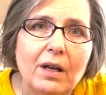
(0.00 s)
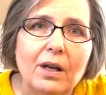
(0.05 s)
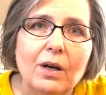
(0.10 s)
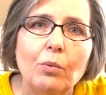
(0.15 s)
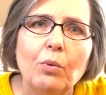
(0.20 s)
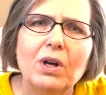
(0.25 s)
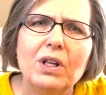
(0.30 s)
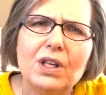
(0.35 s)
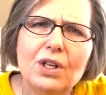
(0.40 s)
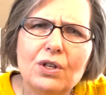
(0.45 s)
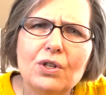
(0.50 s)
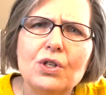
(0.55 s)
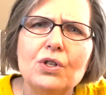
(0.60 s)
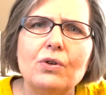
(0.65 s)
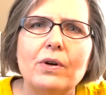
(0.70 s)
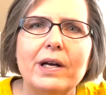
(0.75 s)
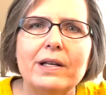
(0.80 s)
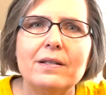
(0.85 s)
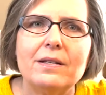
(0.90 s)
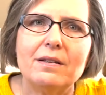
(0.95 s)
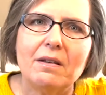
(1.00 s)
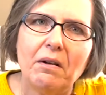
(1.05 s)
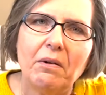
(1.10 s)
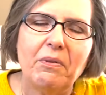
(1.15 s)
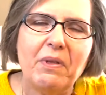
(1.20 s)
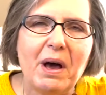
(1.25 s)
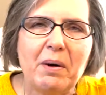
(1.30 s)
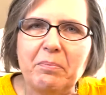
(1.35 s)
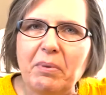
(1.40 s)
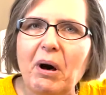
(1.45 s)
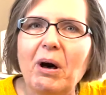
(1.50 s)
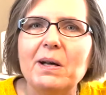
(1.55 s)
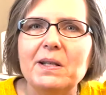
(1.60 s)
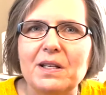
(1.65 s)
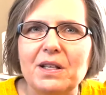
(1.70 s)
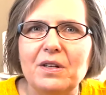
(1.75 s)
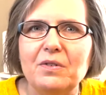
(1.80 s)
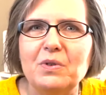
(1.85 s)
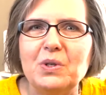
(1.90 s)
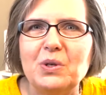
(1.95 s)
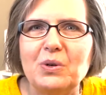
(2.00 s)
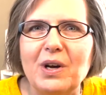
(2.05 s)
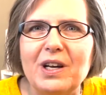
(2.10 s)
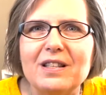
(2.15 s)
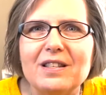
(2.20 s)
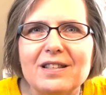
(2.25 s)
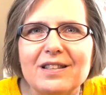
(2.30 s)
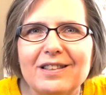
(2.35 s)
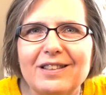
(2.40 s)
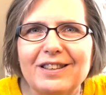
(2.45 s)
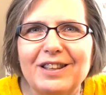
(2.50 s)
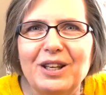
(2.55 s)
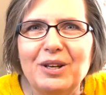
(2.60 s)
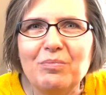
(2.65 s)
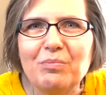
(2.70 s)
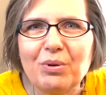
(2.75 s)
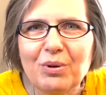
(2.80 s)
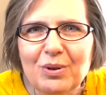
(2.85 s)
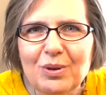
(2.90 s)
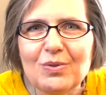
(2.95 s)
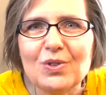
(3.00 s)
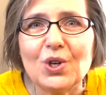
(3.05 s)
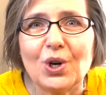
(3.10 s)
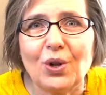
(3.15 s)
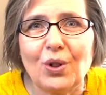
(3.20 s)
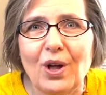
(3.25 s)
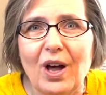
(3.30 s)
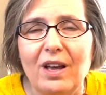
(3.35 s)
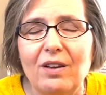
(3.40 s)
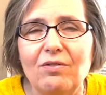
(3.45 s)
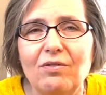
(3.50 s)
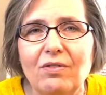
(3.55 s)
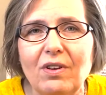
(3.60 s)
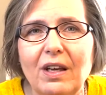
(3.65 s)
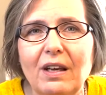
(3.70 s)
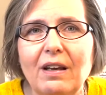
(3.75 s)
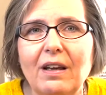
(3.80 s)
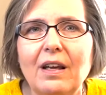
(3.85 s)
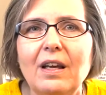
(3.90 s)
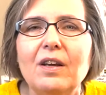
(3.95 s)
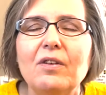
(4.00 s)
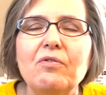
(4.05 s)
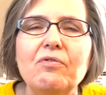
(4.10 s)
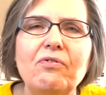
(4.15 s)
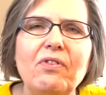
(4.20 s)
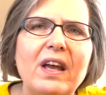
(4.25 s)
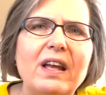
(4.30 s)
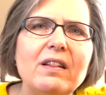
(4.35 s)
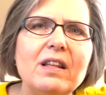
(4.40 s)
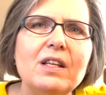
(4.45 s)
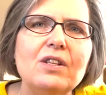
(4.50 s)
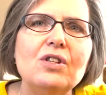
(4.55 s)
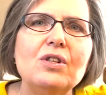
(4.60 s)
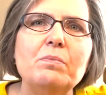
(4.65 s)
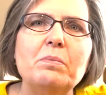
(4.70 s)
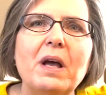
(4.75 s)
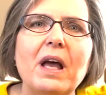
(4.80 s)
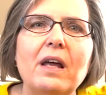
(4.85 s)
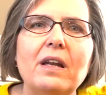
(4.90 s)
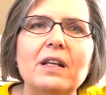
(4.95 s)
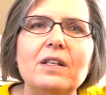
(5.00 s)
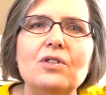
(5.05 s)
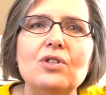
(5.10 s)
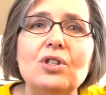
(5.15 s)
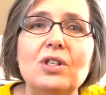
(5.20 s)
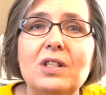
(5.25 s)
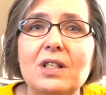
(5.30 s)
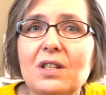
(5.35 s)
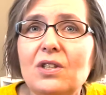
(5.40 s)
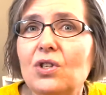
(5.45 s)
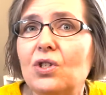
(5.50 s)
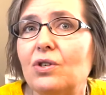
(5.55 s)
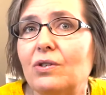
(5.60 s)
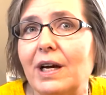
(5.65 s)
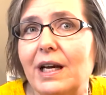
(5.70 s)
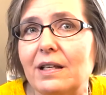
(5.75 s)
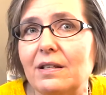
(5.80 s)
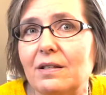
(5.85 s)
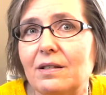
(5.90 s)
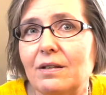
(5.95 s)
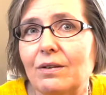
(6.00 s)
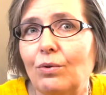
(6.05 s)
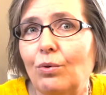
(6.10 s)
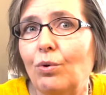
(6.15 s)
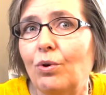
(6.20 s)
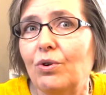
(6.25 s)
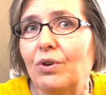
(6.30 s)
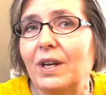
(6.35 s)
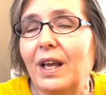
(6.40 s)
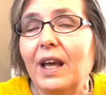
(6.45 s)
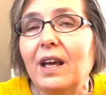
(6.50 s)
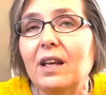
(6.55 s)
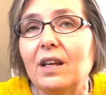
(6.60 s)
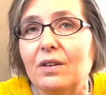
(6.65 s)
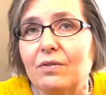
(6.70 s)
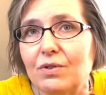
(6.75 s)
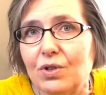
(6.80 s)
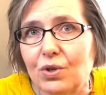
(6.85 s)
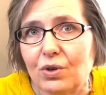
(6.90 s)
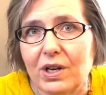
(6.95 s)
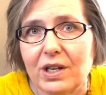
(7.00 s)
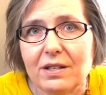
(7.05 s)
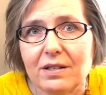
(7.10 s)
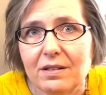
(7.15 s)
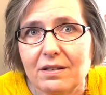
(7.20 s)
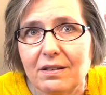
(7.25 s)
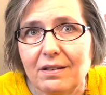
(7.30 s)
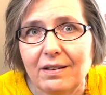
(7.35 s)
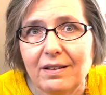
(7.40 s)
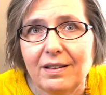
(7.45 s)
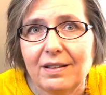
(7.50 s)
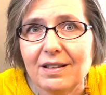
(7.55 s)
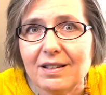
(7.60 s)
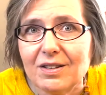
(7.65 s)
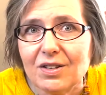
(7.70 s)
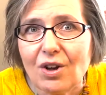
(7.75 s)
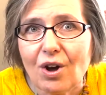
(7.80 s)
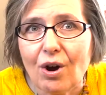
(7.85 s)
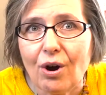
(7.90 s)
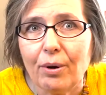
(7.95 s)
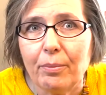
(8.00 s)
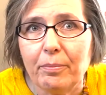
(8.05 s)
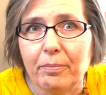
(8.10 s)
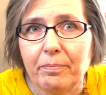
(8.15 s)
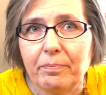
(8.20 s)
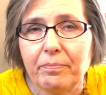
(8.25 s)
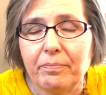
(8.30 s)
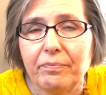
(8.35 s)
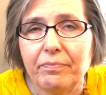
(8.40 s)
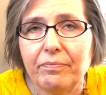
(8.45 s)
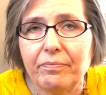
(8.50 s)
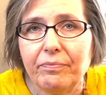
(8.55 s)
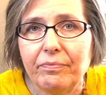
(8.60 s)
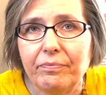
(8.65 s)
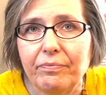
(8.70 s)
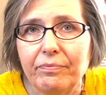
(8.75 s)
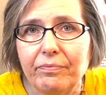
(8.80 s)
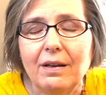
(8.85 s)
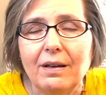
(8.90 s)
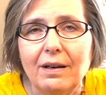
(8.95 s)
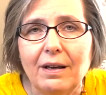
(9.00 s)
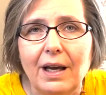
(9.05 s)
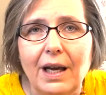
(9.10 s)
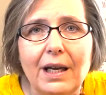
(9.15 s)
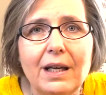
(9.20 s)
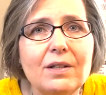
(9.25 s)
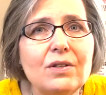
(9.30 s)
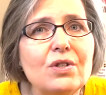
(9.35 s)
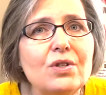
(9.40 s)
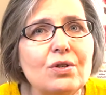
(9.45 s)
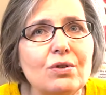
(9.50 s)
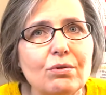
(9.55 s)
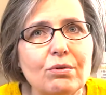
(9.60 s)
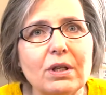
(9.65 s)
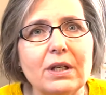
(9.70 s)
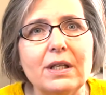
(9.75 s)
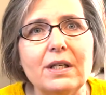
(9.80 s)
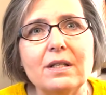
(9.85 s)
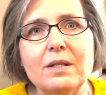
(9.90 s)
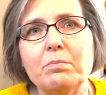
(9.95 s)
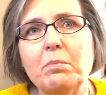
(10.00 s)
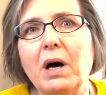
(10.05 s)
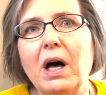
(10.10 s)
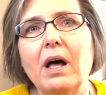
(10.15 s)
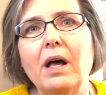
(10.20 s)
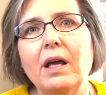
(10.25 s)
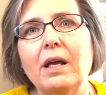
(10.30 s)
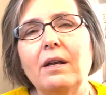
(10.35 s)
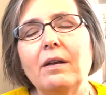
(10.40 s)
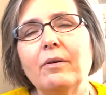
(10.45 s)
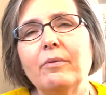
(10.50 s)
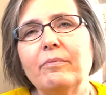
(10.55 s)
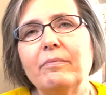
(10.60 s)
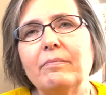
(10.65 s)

While eustress, that positive stress, improves our life, failing to manage distress or negative stress does harm. Anne's story is mine.